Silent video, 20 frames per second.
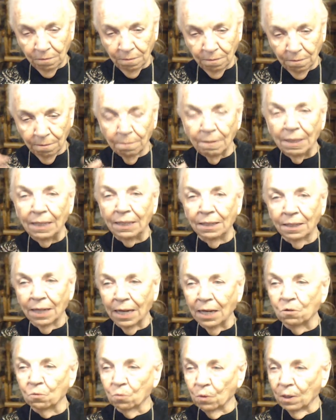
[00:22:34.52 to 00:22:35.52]
men
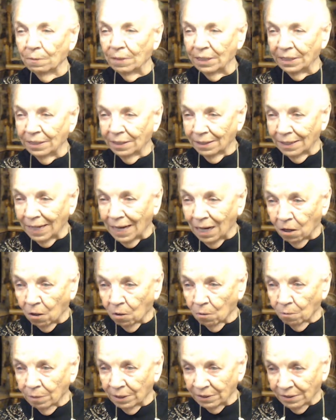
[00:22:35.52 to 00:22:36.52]
and women now,
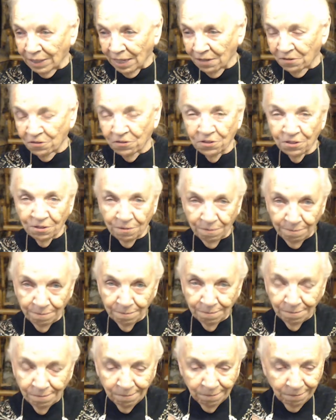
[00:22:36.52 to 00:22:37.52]
but that's
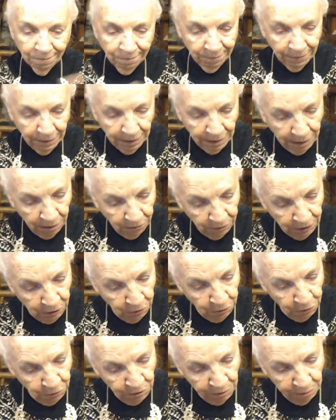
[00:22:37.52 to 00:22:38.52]
how it
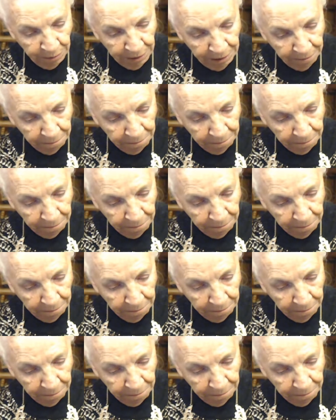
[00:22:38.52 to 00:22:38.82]
used to be.